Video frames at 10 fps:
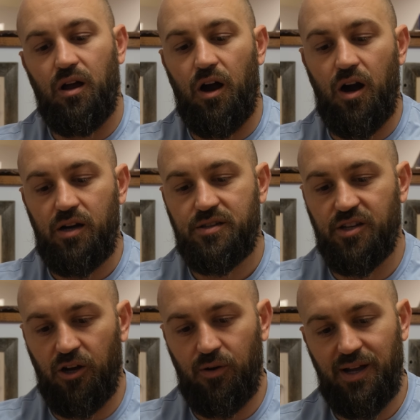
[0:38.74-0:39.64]
All right,
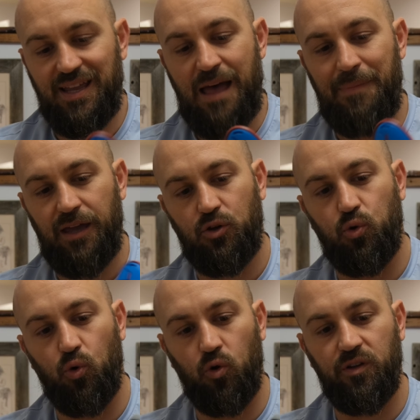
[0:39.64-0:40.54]
so I got my
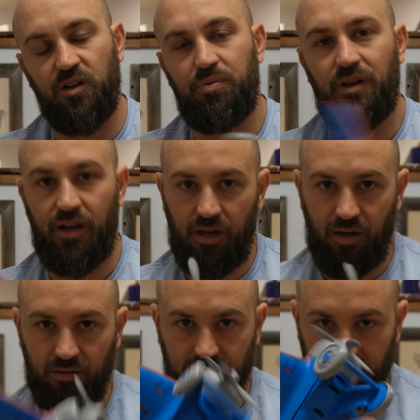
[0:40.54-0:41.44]
cool little plane
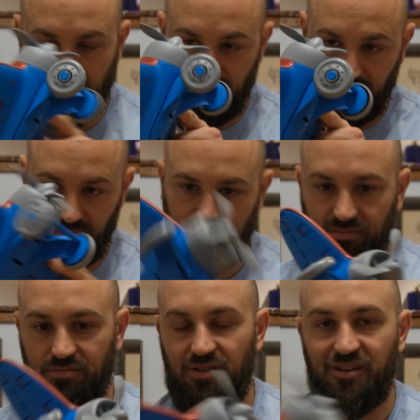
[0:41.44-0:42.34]
here.
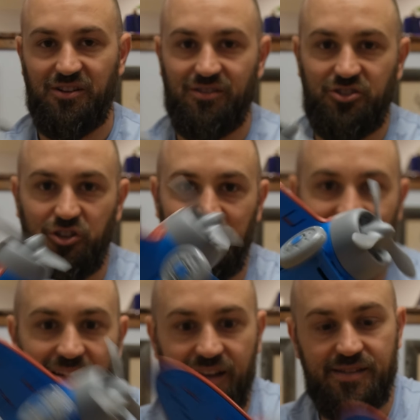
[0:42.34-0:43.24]
Show you
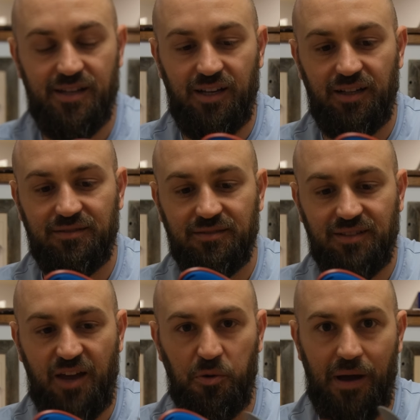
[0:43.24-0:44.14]
guys
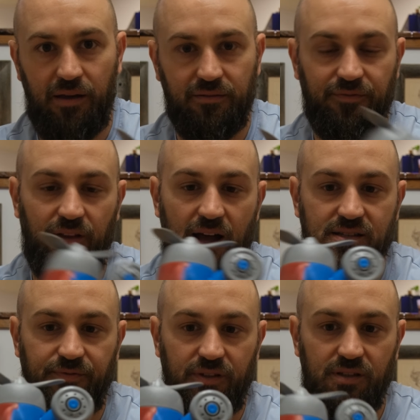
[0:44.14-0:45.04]
kind of what my
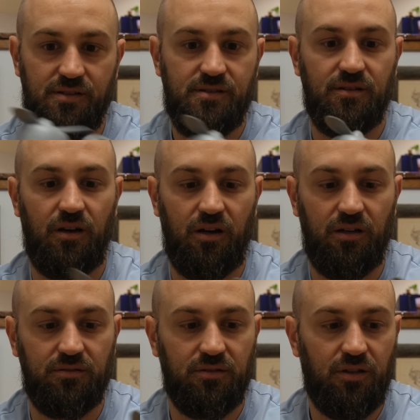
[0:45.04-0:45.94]
philosophy is
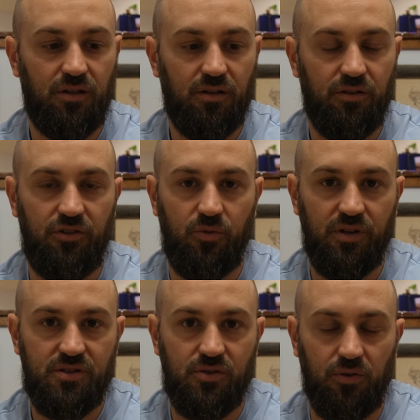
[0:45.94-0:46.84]
on
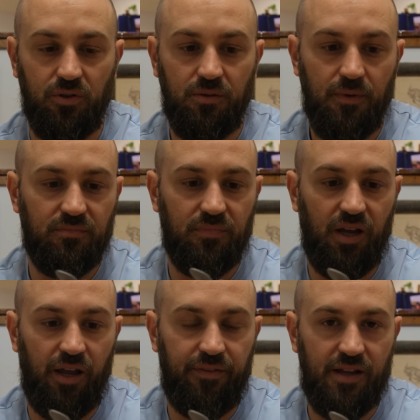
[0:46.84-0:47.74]
doing STOL.
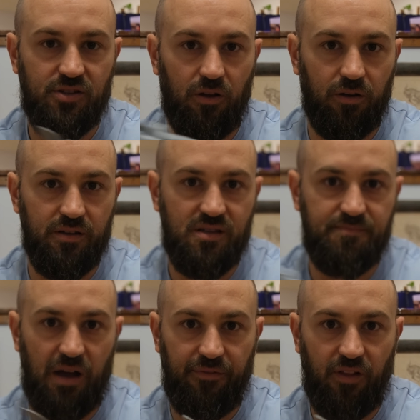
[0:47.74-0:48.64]
And that's all it is, it's
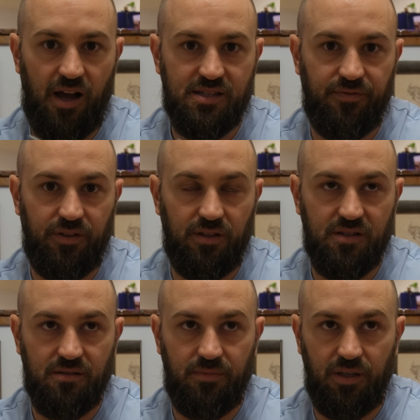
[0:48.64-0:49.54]
my philosophy. It
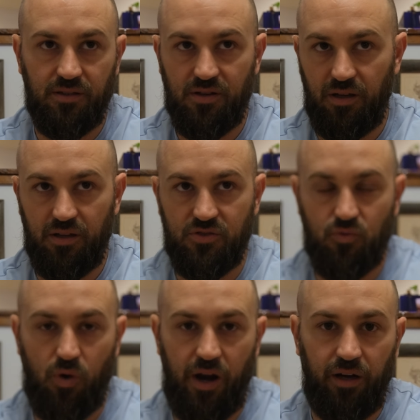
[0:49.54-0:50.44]
doesn't mean it's
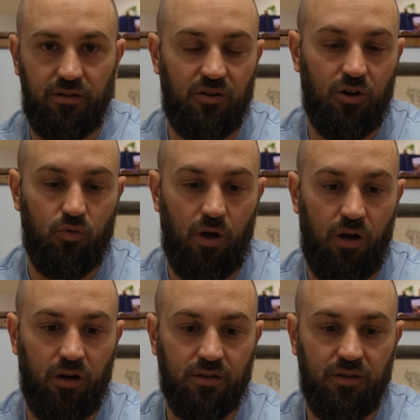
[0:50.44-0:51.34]
right or
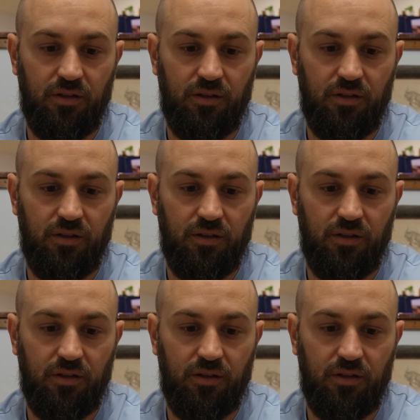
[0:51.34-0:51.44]
wrong.